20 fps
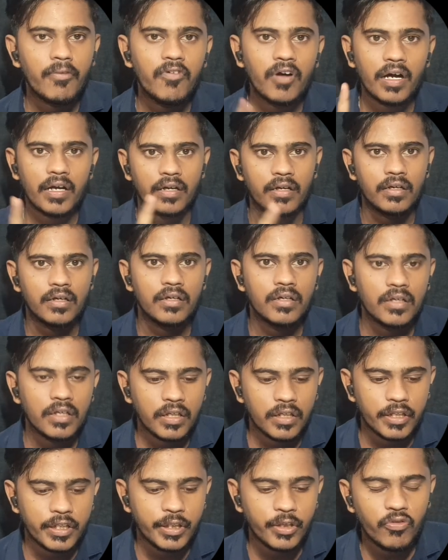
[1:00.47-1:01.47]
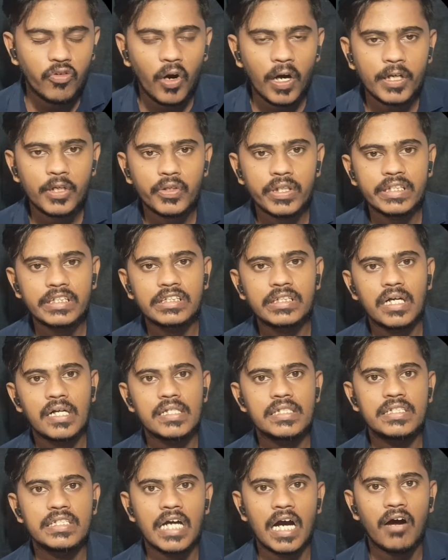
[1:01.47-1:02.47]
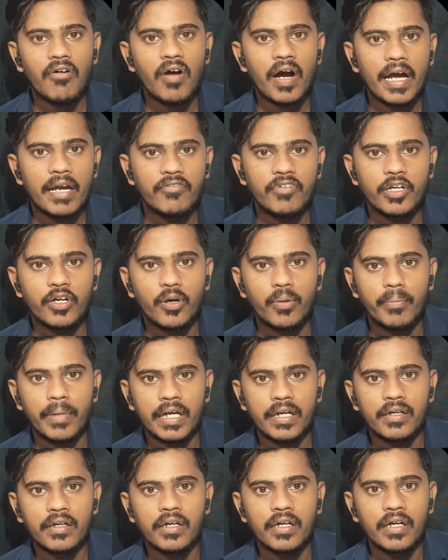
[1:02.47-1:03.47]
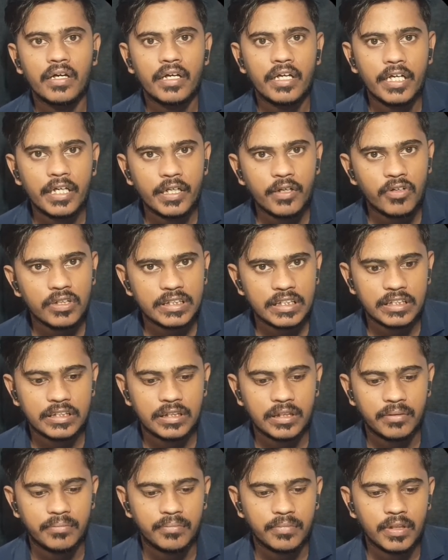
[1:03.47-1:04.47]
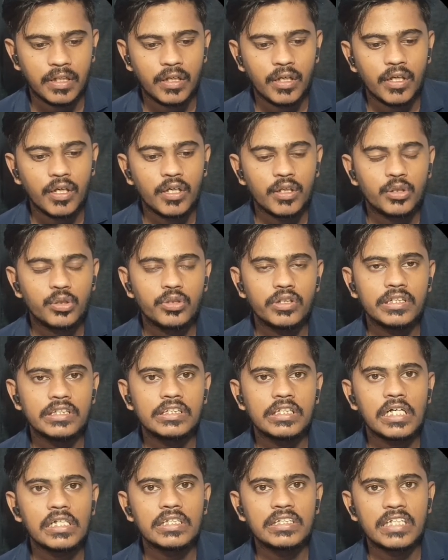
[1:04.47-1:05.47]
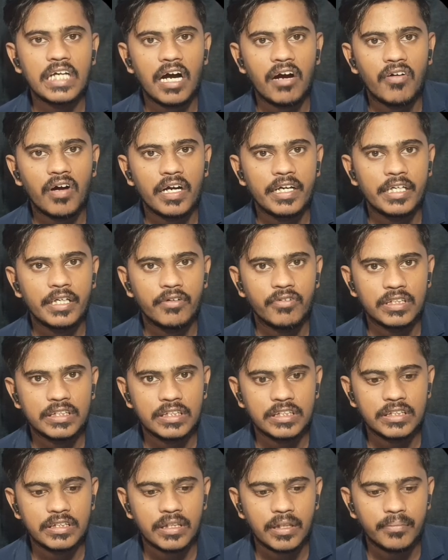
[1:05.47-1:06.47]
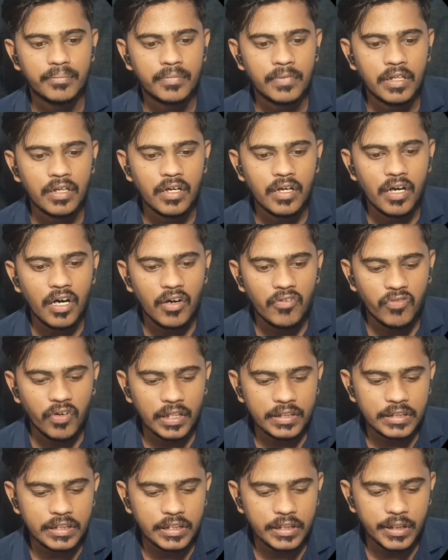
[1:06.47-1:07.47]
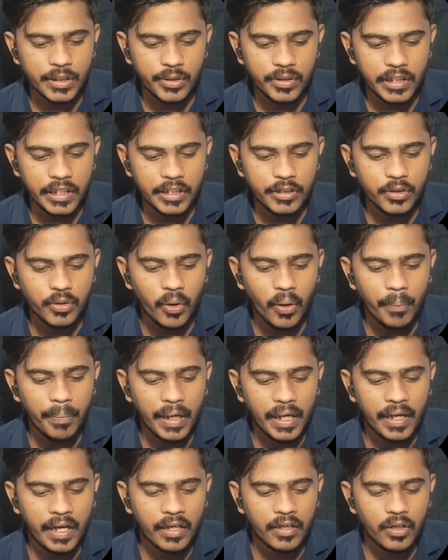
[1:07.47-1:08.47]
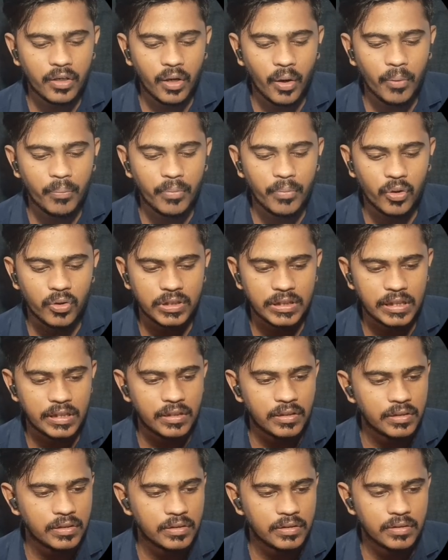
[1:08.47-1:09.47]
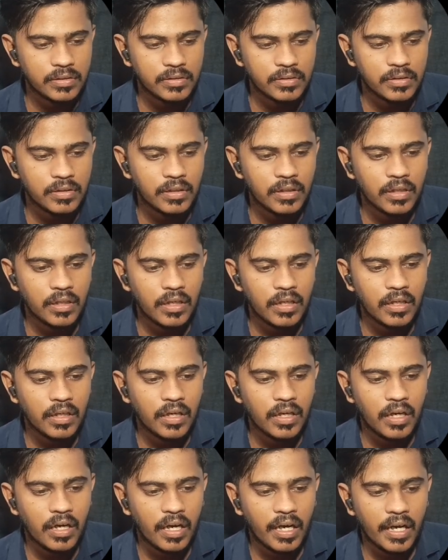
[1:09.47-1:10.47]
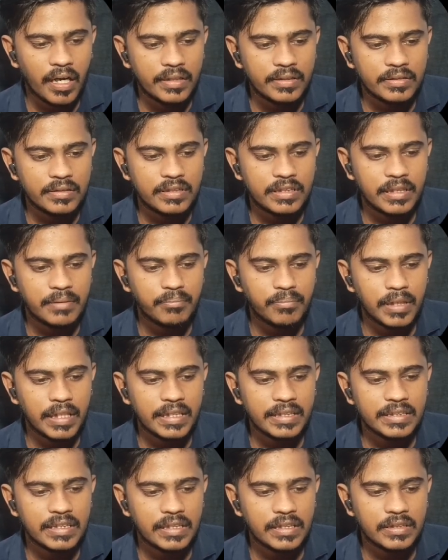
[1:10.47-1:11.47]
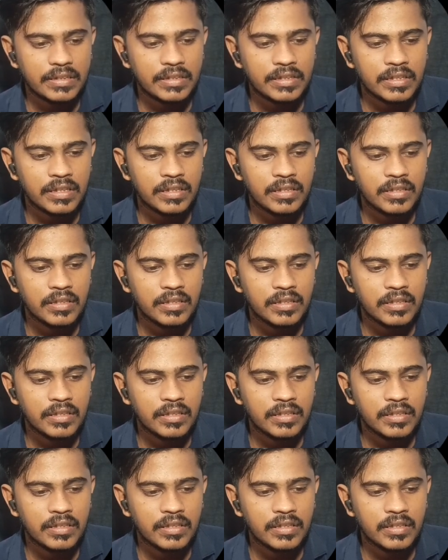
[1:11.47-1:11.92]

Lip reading: 1, you want to install Java environment in your system. To install Java in your system, first, you need to open a Chrome browser and simply search